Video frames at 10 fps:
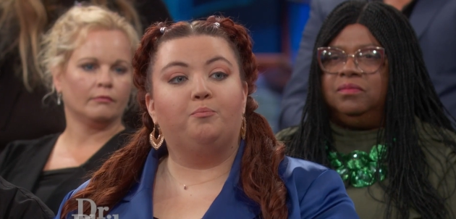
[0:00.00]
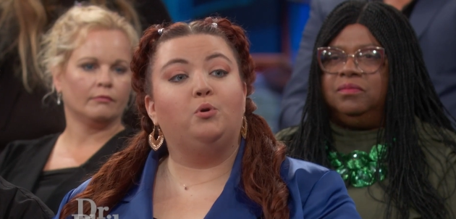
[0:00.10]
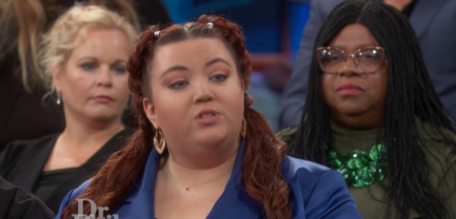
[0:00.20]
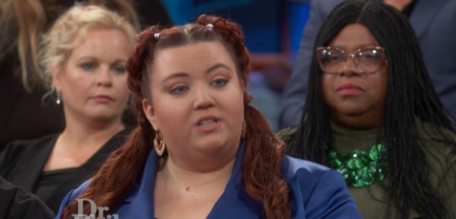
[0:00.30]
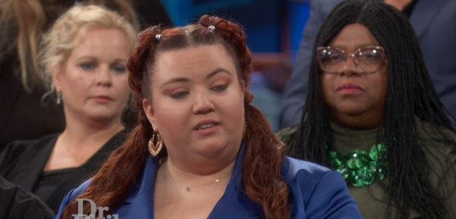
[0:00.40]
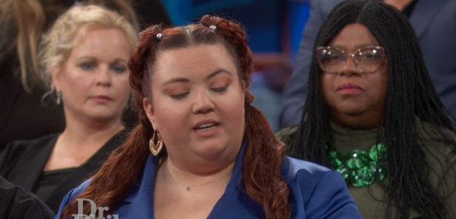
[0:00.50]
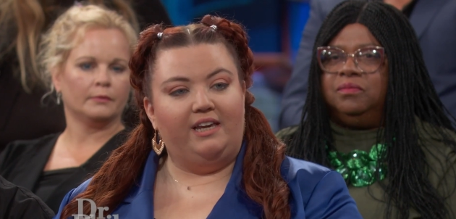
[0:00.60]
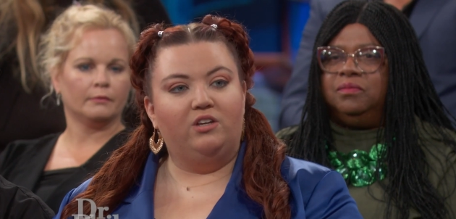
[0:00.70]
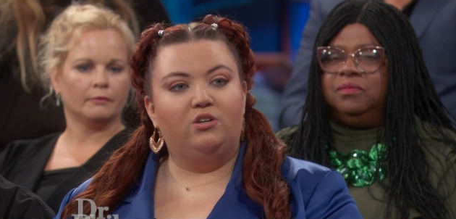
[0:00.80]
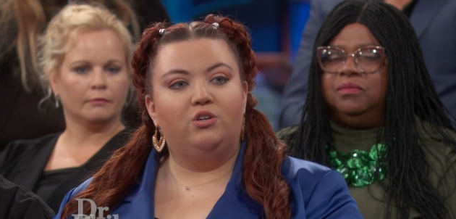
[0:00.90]

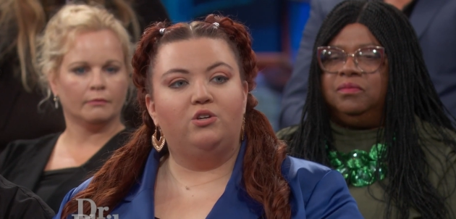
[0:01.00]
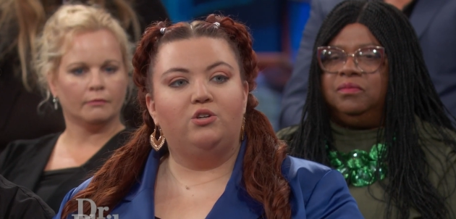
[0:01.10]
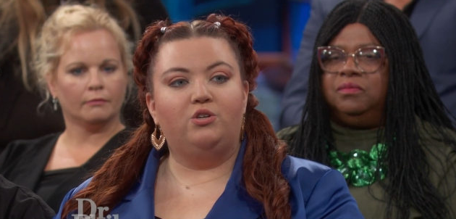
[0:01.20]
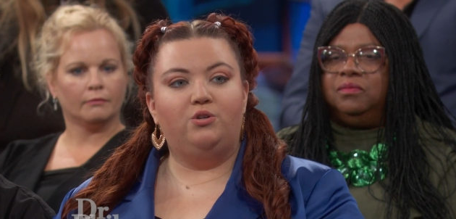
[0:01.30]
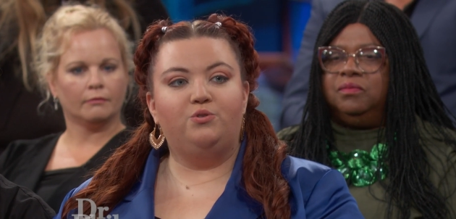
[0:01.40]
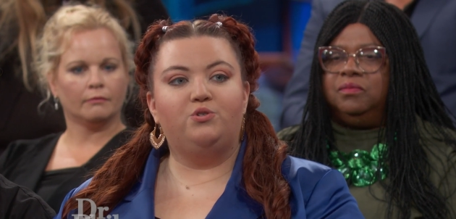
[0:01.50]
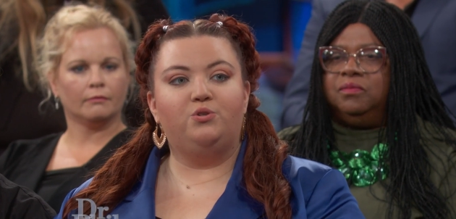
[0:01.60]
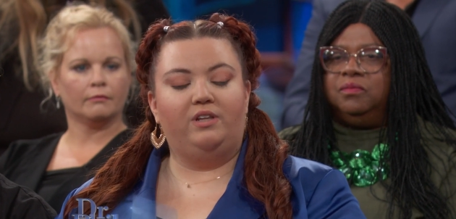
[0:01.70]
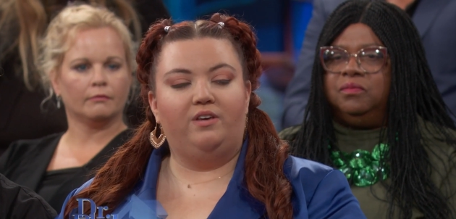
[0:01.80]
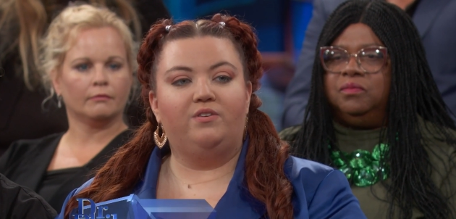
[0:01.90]
Speaker 1: personally used
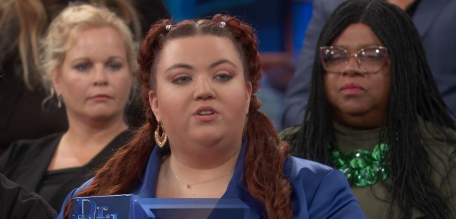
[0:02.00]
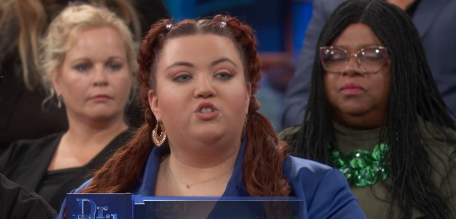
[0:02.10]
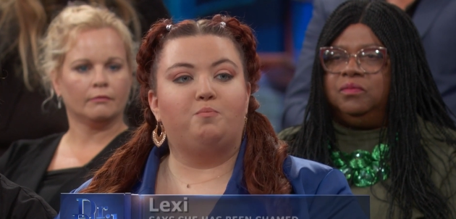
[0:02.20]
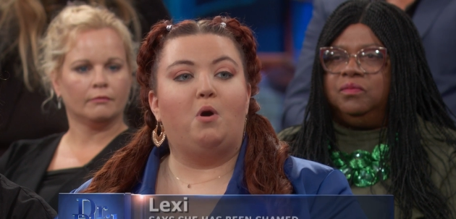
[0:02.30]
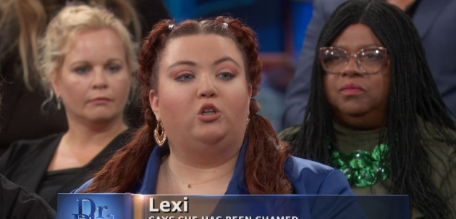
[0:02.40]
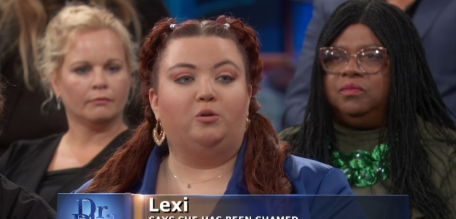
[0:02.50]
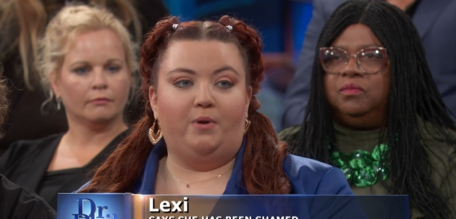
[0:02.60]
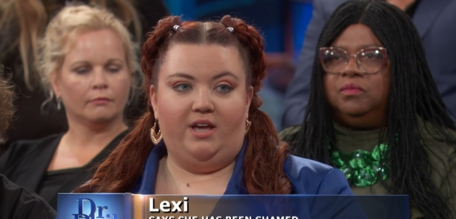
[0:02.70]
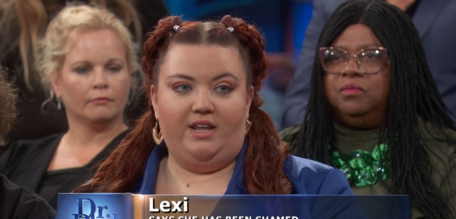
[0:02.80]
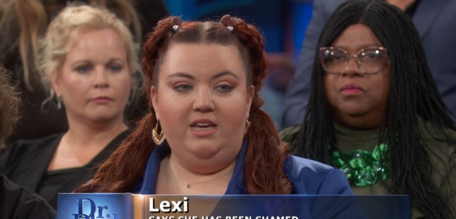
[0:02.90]
to live in a smaller
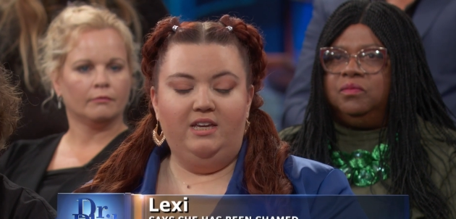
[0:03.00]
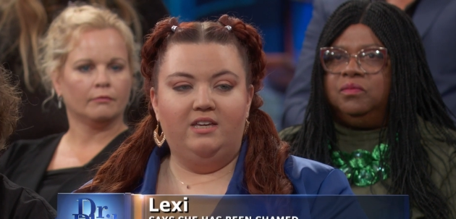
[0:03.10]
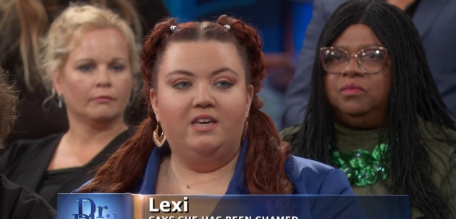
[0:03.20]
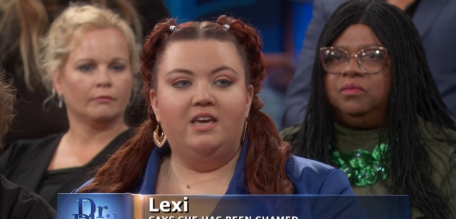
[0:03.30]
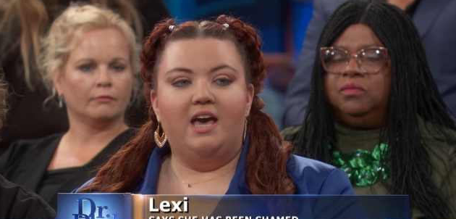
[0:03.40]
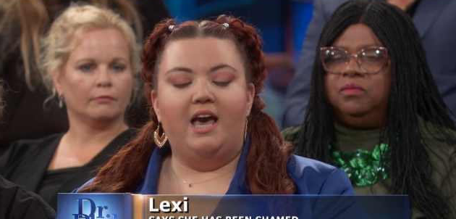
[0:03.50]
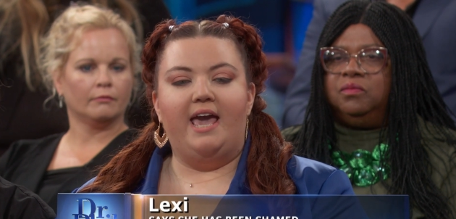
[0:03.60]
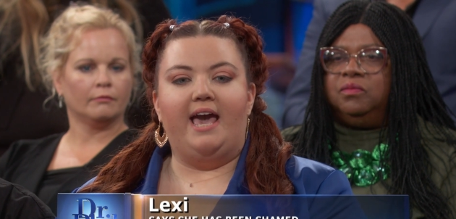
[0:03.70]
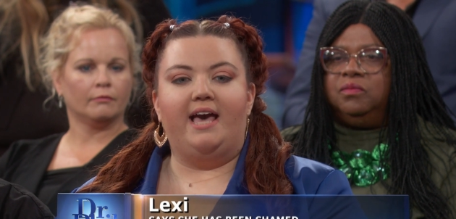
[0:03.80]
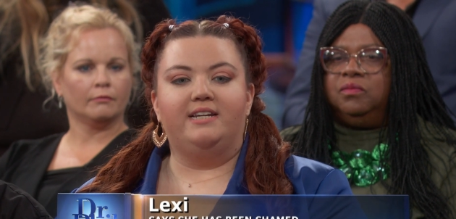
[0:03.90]
body,
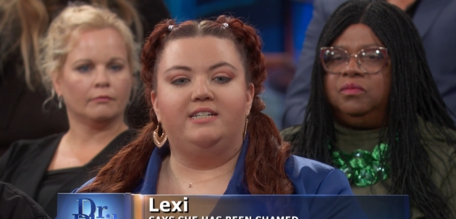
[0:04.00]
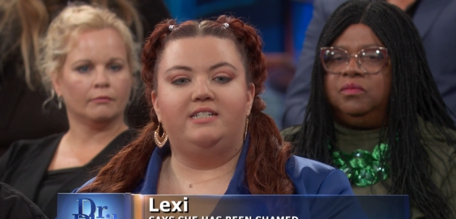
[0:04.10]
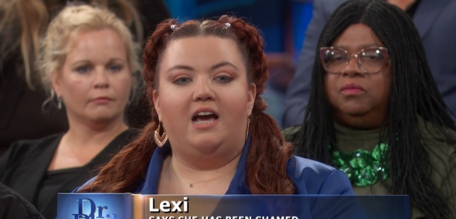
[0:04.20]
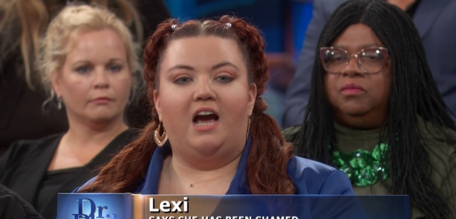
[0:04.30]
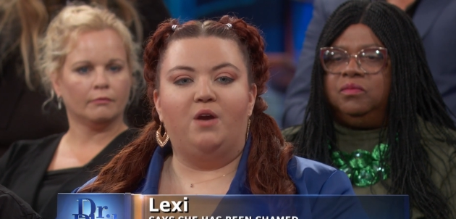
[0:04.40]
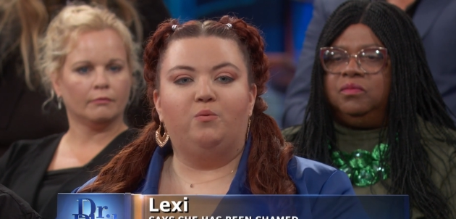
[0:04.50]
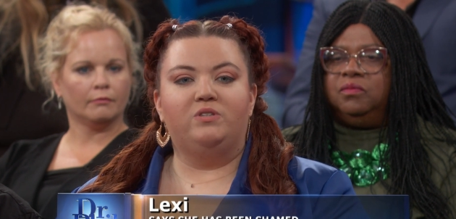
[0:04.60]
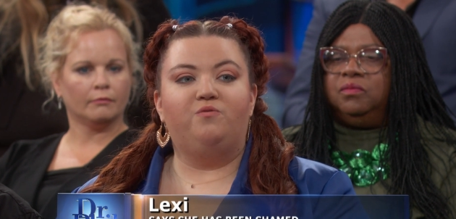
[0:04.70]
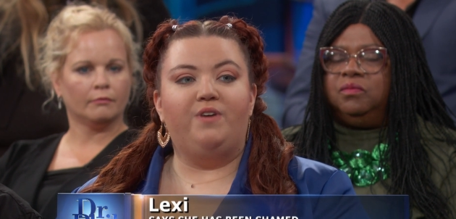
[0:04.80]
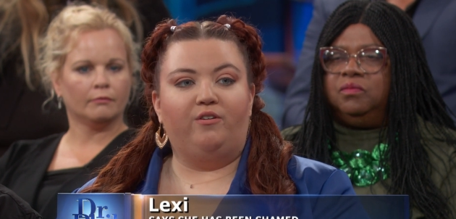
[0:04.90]
and I
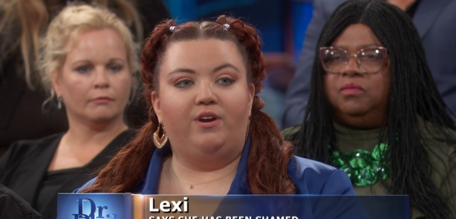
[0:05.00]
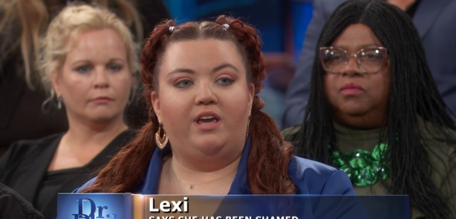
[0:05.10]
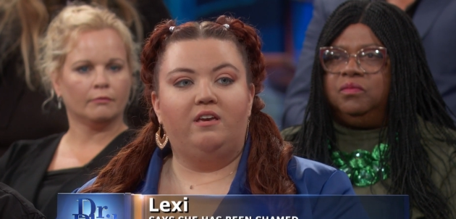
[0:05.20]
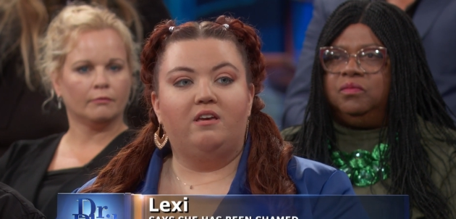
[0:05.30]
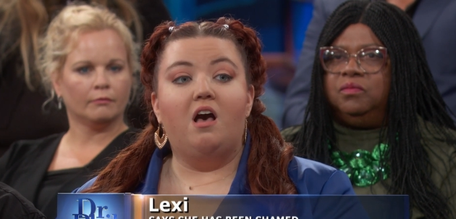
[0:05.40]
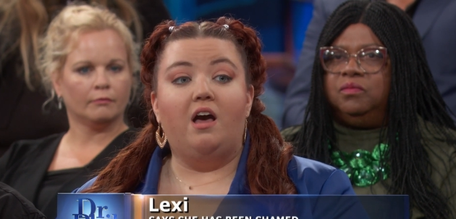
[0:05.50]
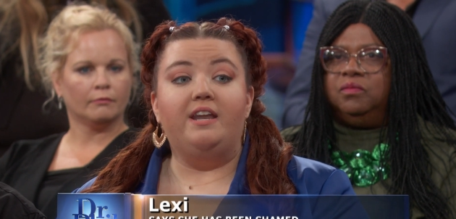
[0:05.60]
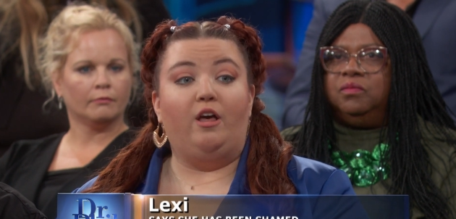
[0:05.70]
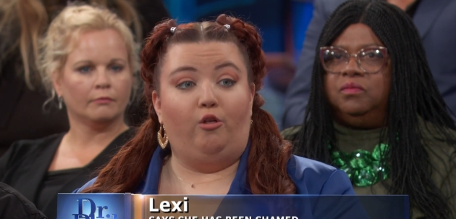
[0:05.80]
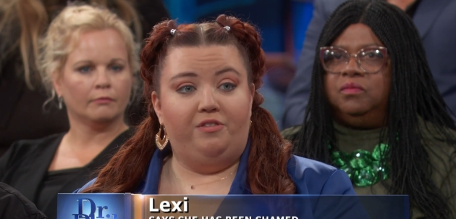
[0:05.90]
was very
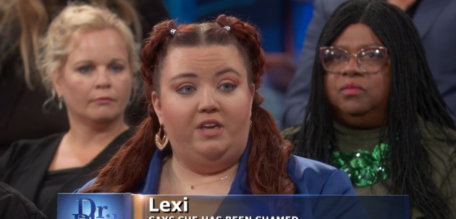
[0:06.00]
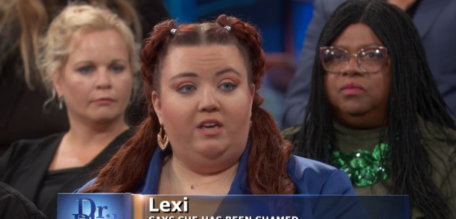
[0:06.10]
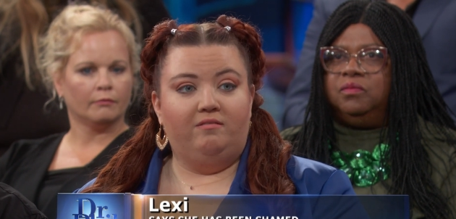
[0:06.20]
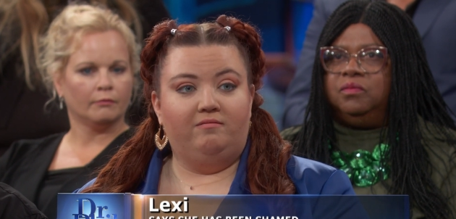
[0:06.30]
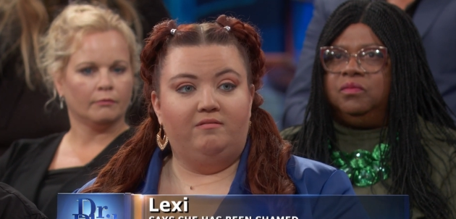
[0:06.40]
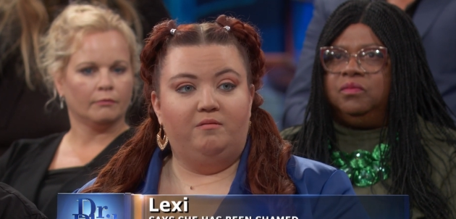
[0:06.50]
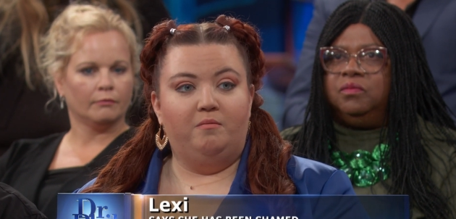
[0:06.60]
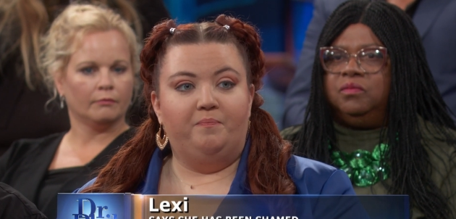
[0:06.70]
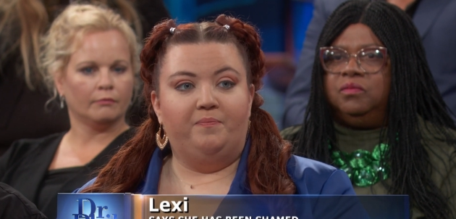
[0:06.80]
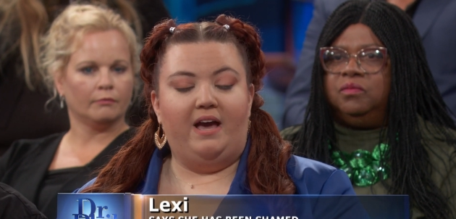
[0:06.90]
unhealthy.
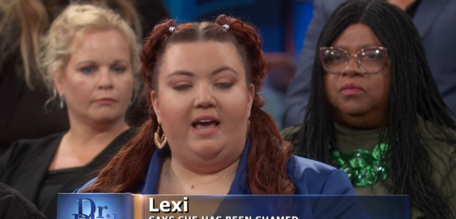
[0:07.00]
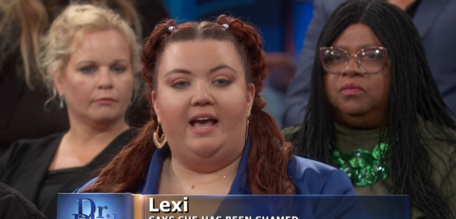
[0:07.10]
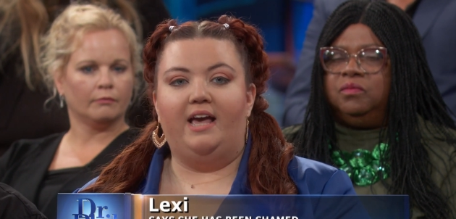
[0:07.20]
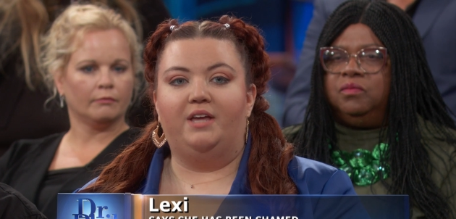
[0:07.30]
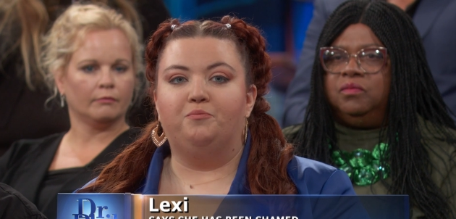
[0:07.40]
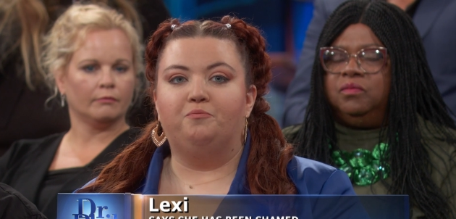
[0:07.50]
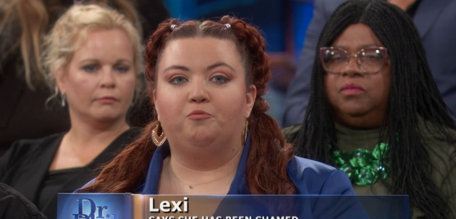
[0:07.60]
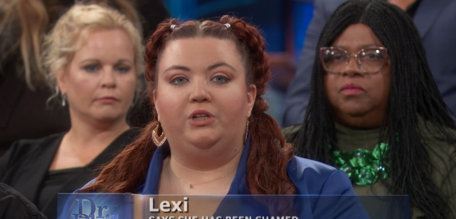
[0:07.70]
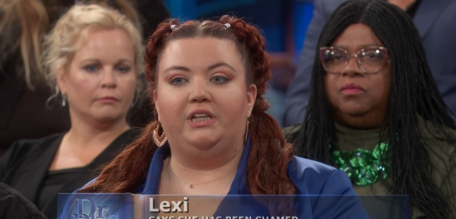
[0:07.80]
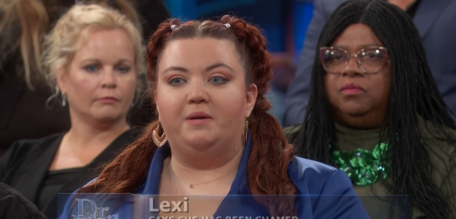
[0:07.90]
I had
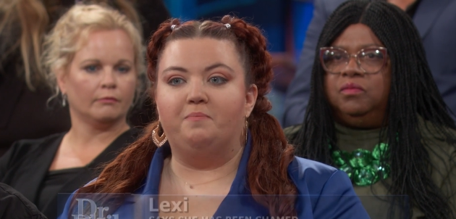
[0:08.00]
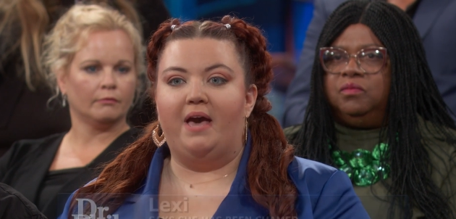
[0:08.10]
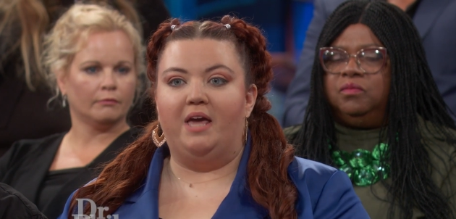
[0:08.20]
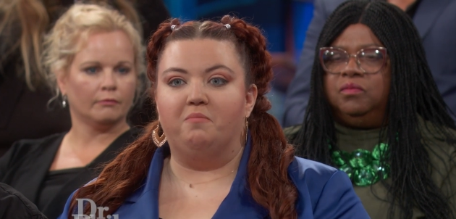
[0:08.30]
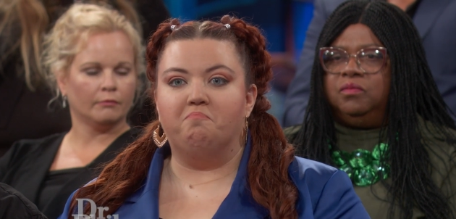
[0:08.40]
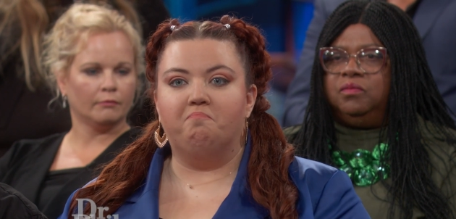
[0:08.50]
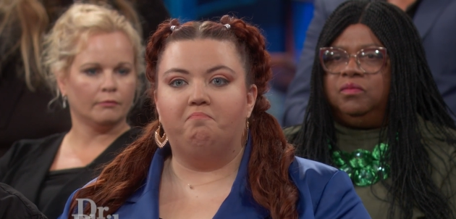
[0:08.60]
really bad